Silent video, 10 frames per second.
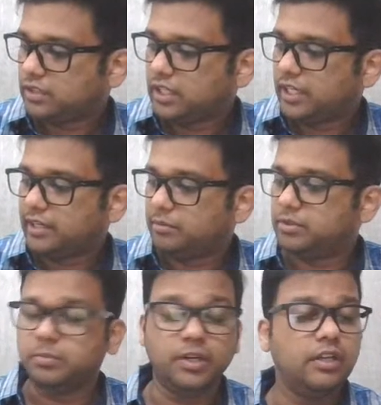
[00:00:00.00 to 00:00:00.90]
correct,
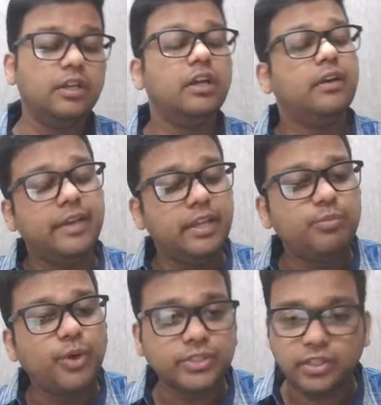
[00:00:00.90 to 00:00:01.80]
Ms. Puff. In
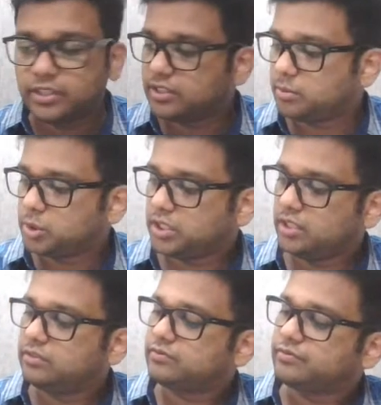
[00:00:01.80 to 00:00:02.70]
Poisson
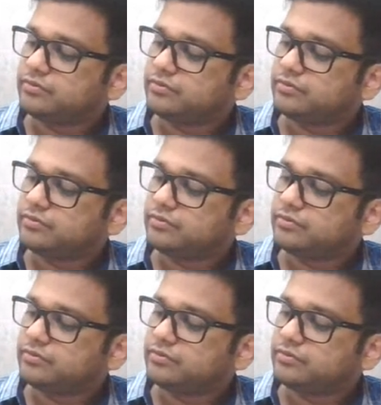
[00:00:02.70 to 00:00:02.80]
distribution,